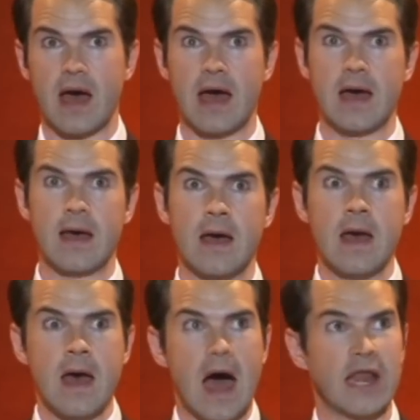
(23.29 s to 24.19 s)
I
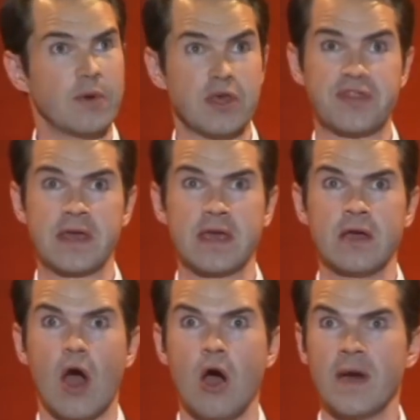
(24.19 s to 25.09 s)
know what you're thinking. Oh,